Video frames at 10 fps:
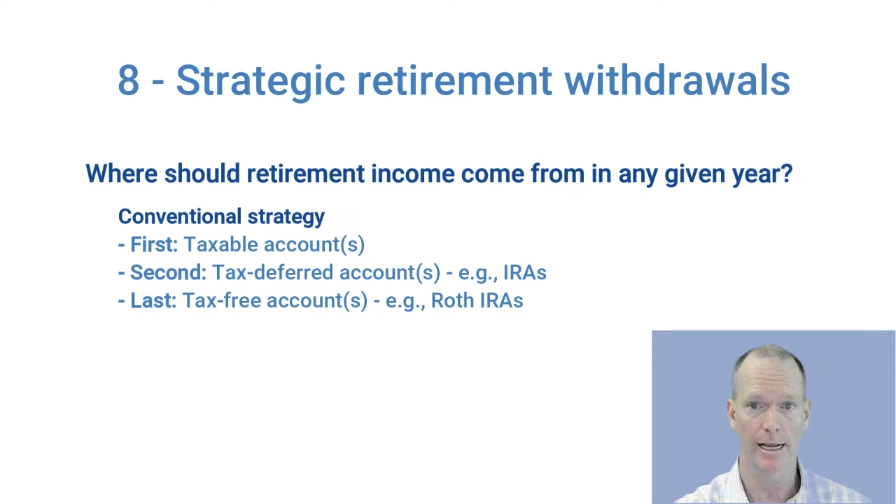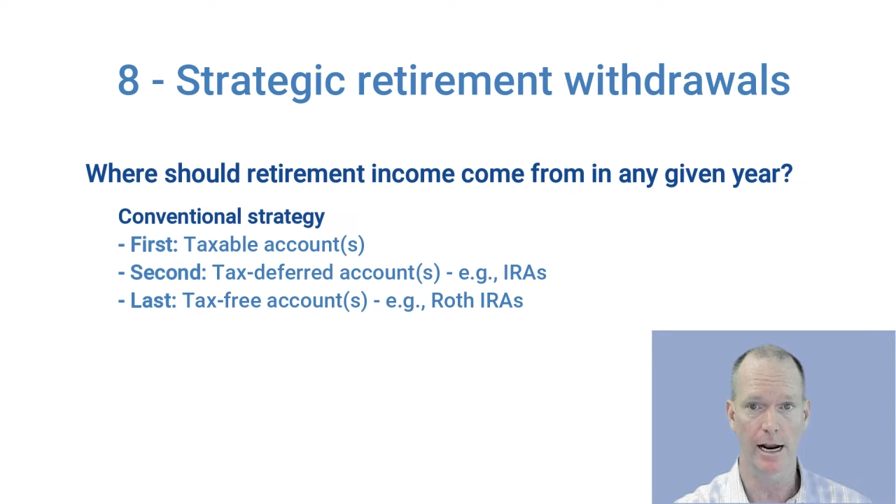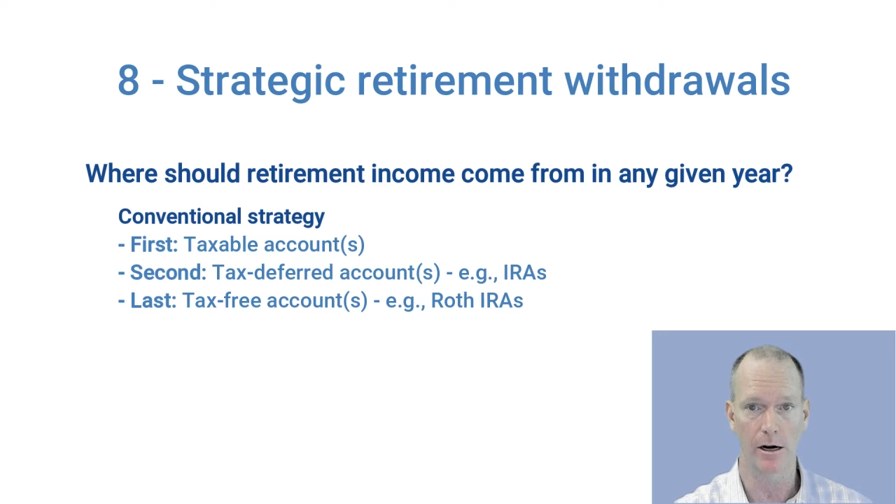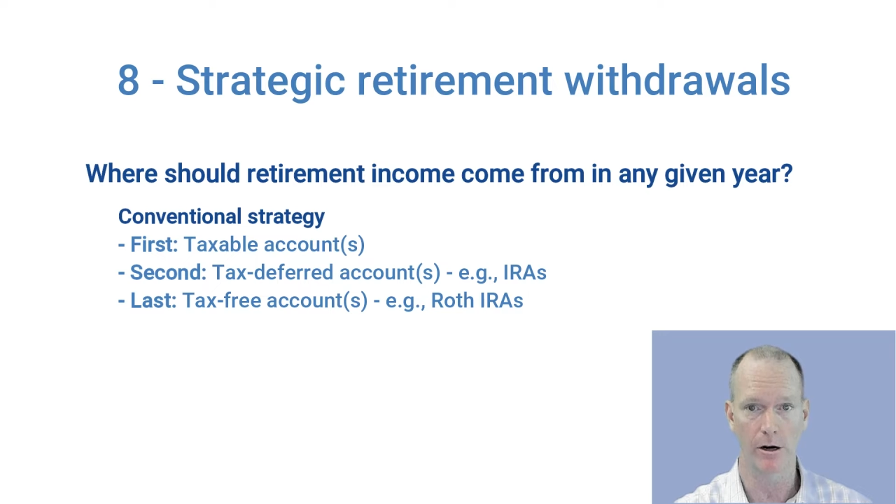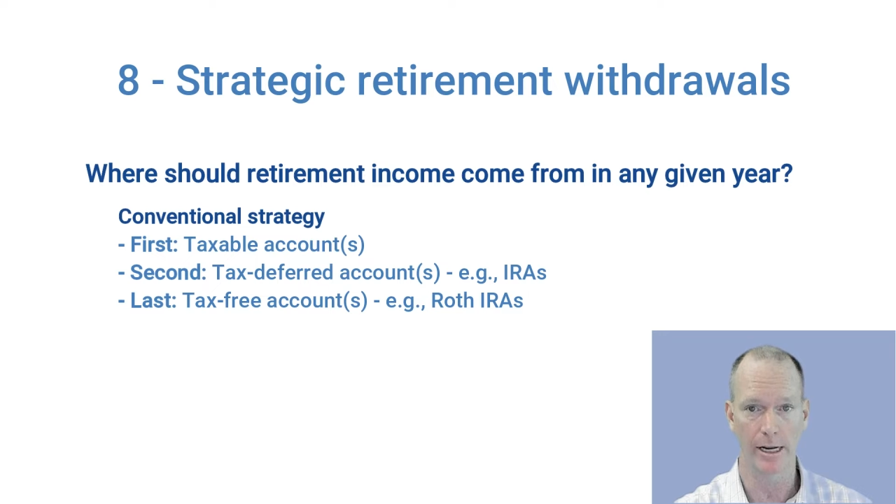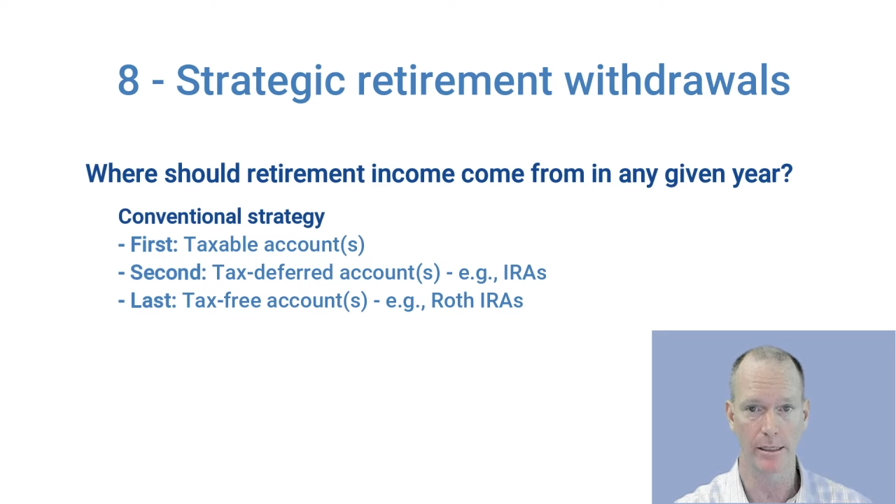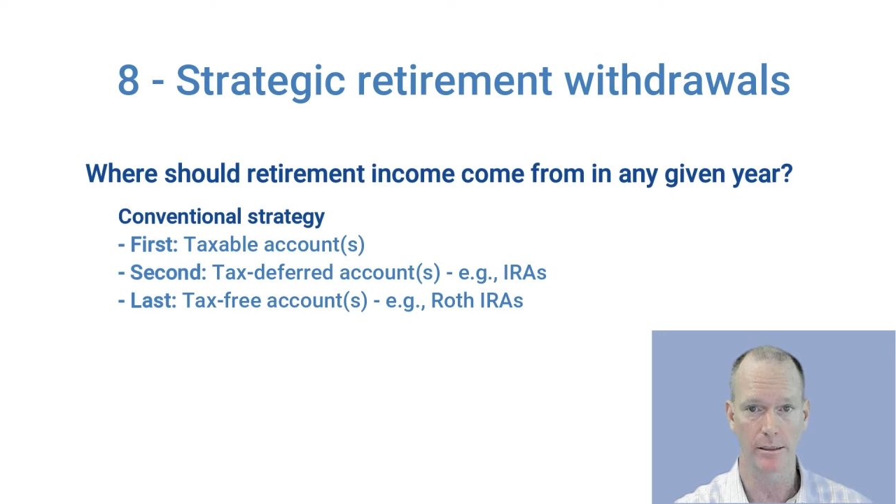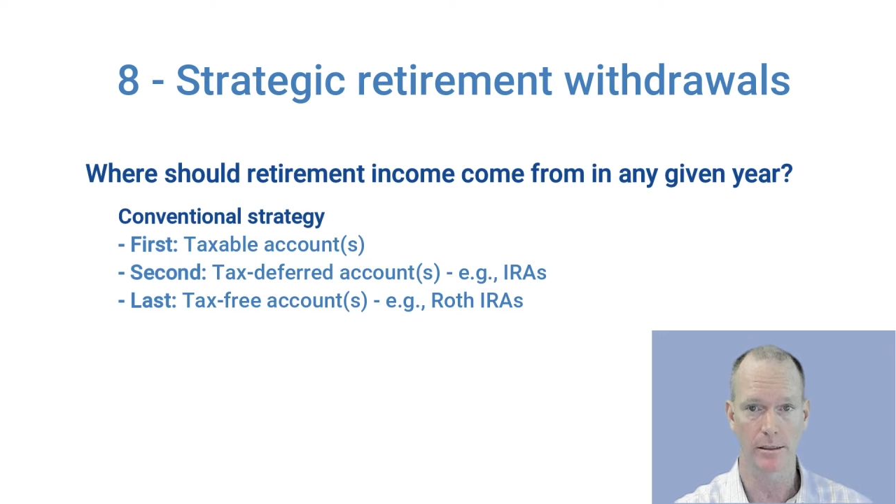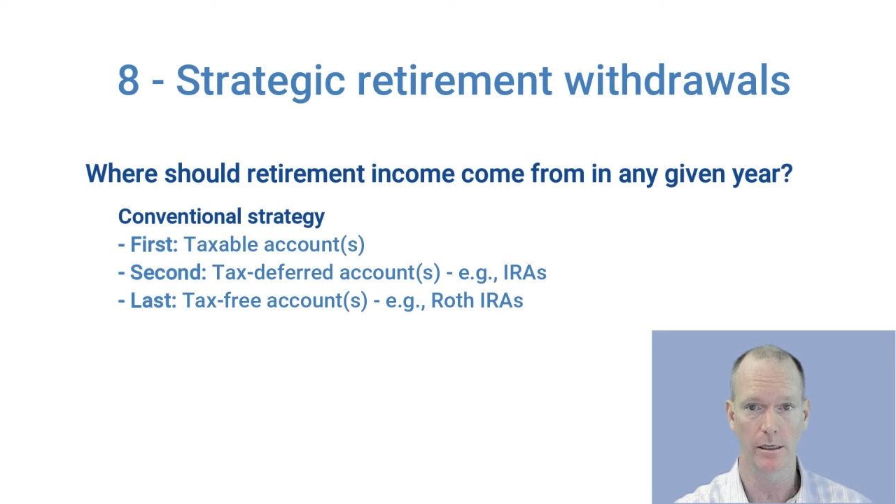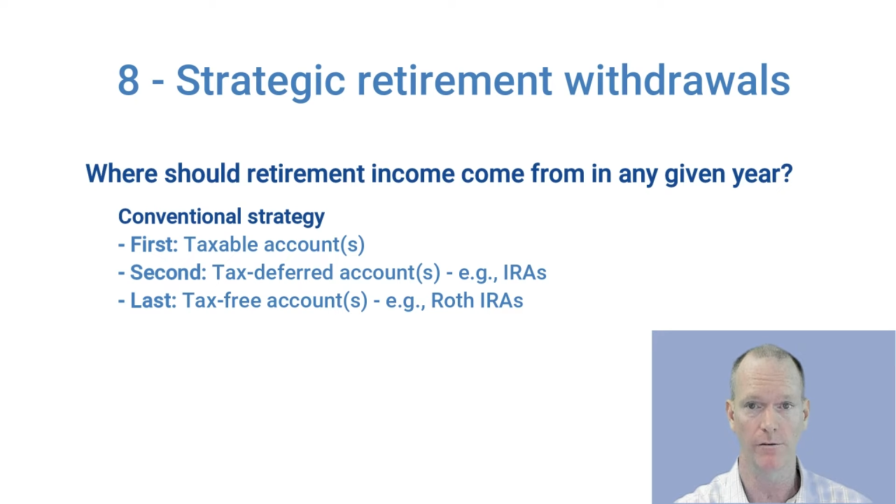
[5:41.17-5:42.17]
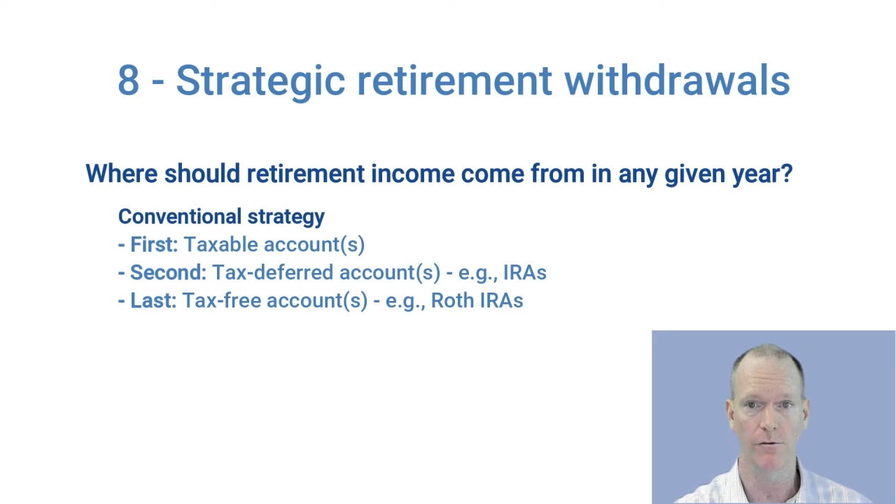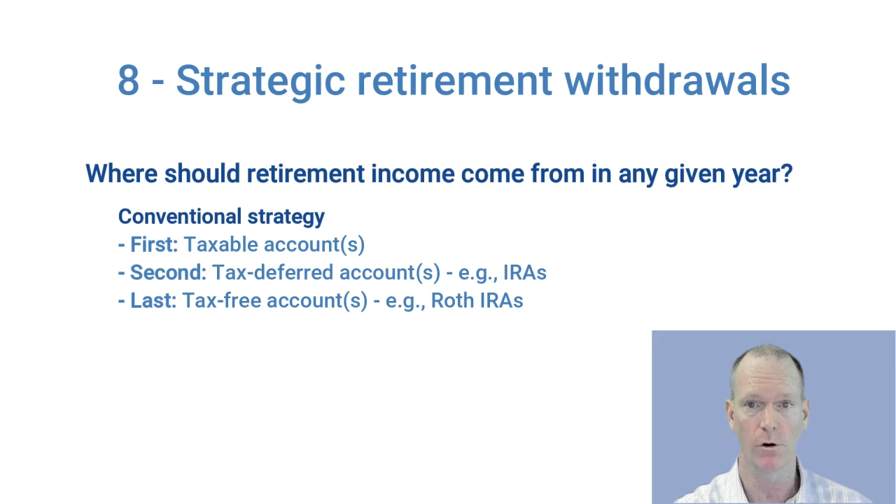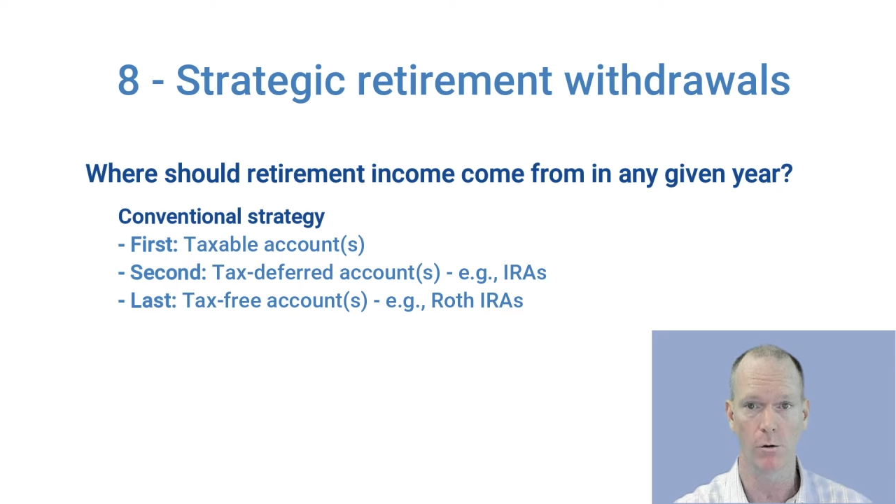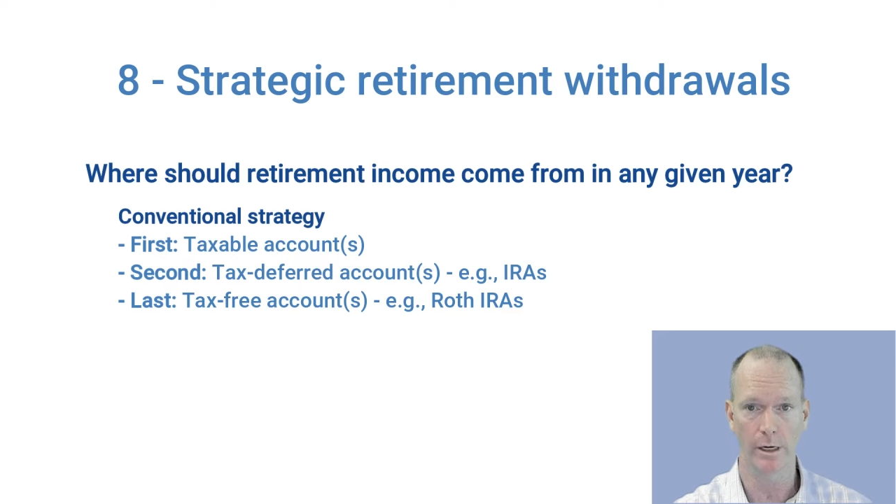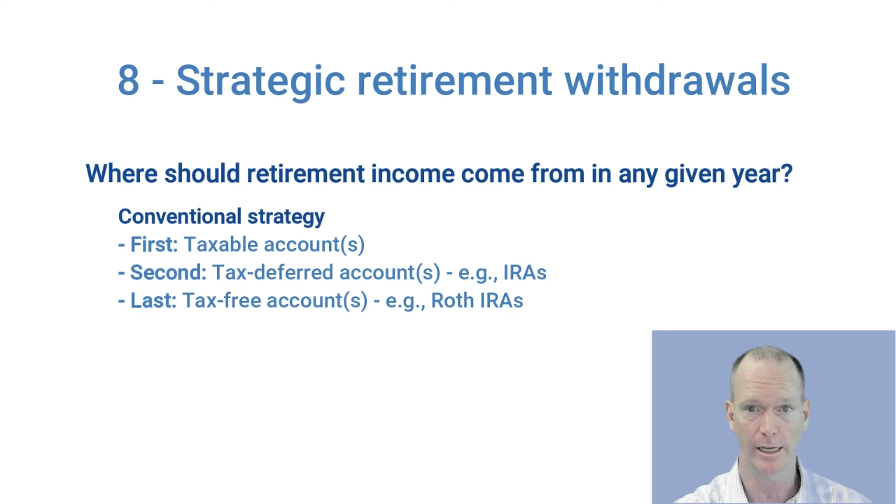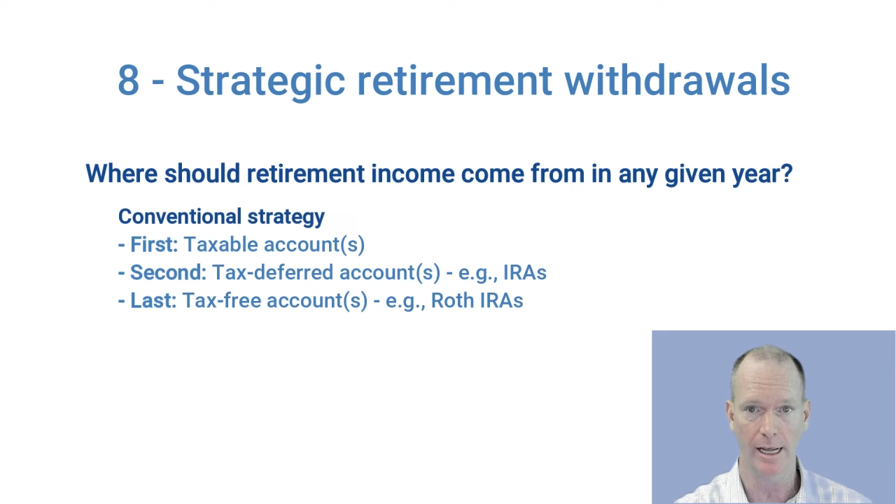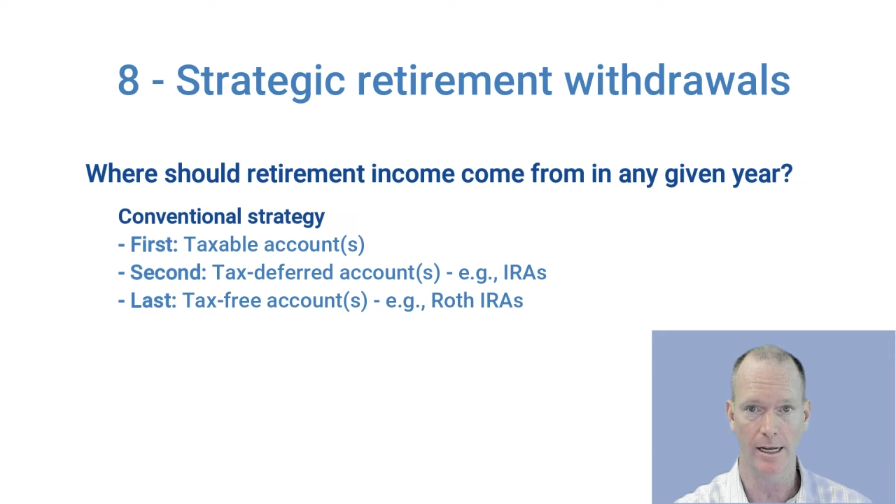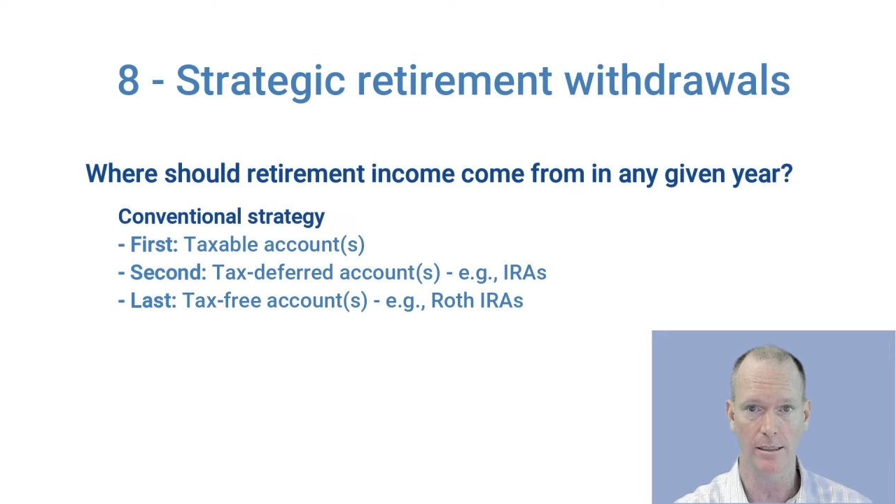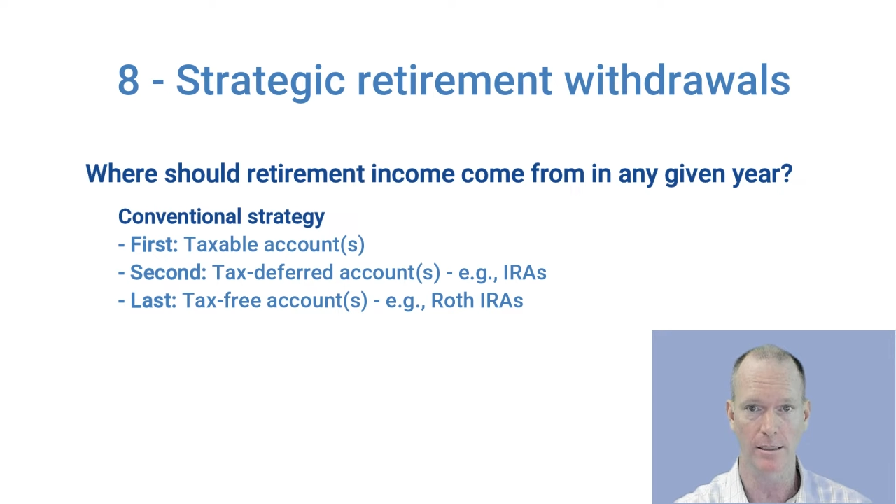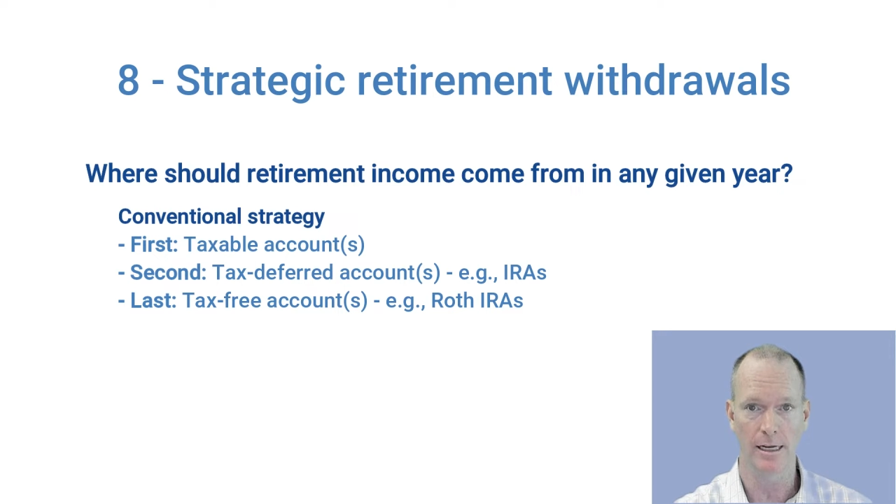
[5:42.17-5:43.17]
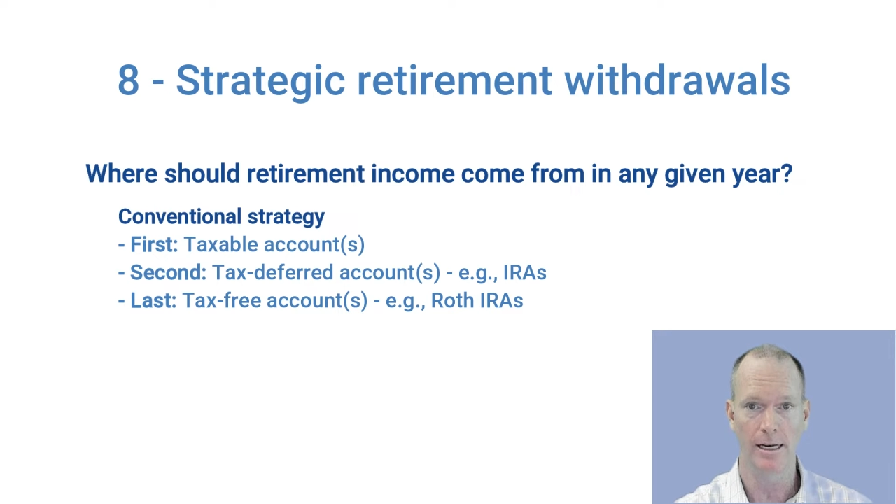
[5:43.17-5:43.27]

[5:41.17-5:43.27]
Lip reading: IRAs and 401ks,